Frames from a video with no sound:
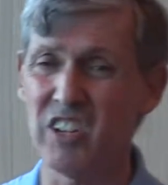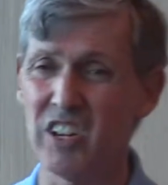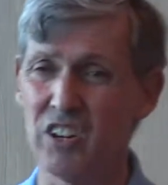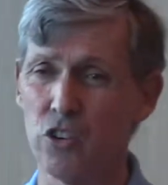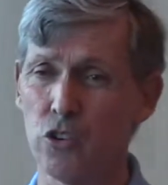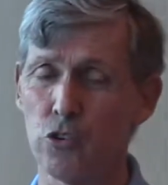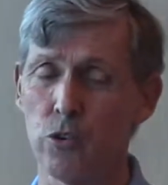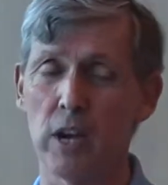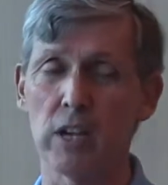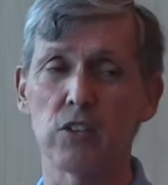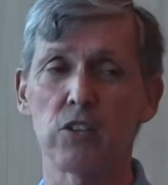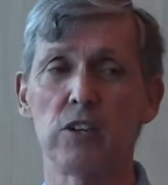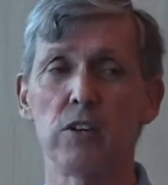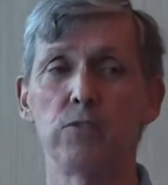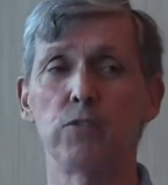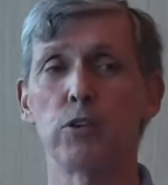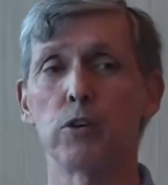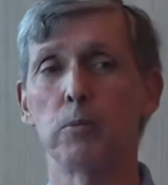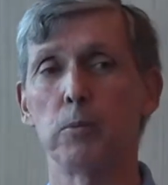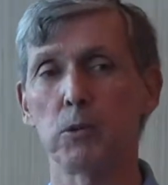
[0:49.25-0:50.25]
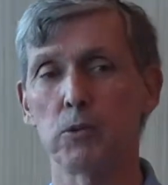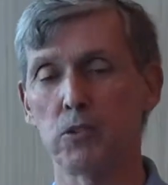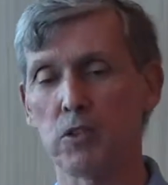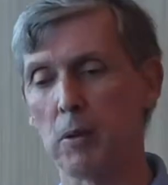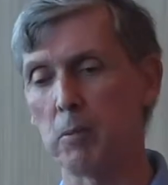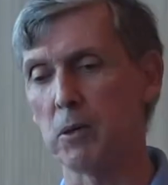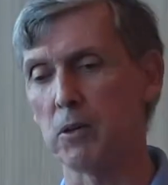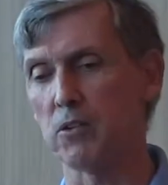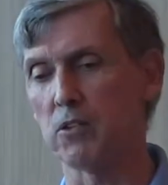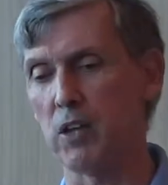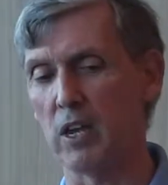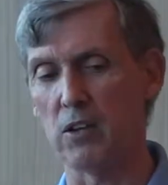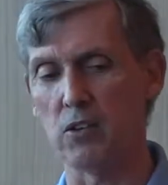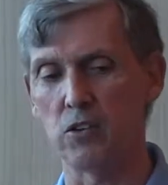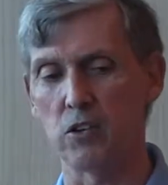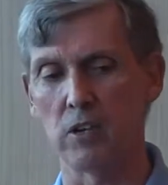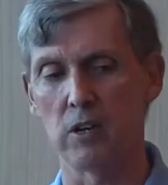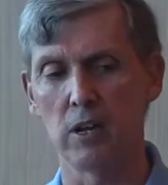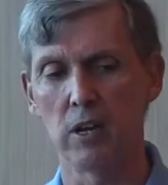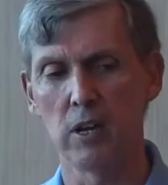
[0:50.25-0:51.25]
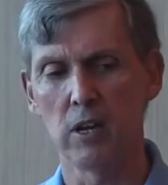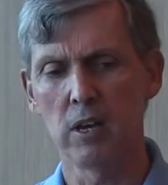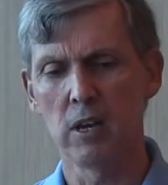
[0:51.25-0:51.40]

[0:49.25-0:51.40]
and correction of vertebral subluxation.